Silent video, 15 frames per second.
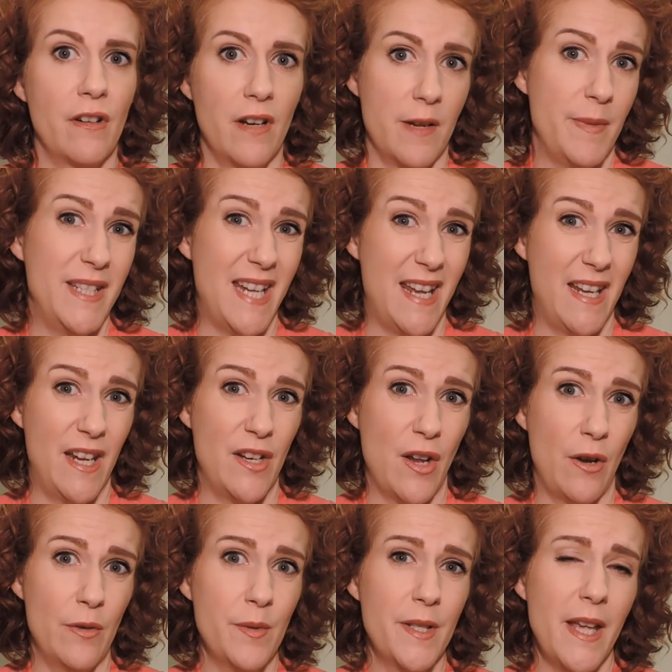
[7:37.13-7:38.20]
going to be taking
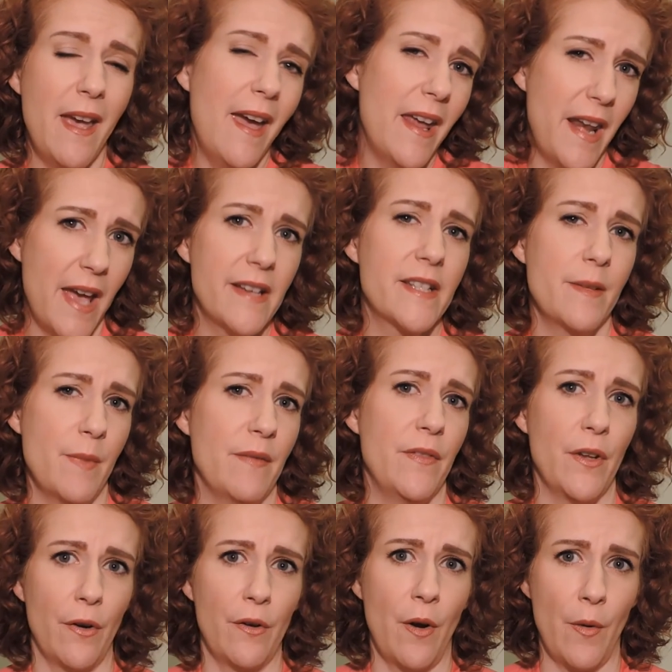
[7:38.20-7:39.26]
notes and ask them
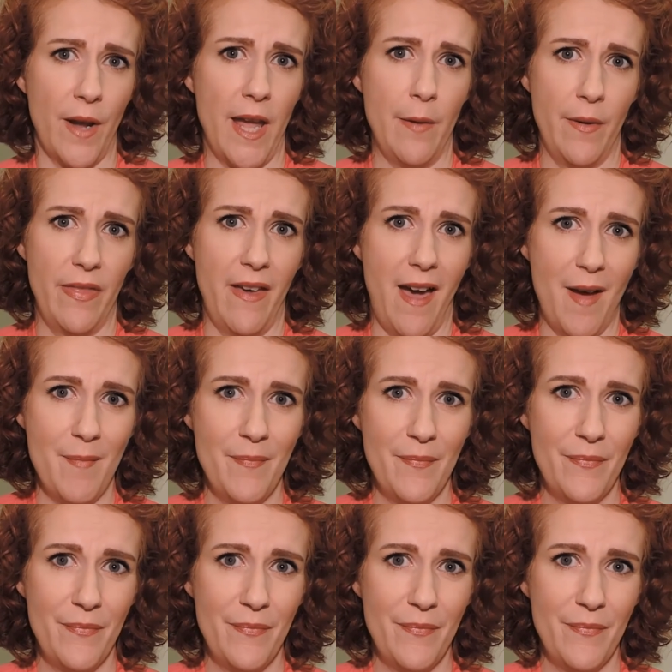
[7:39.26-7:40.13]
if they're okay with that.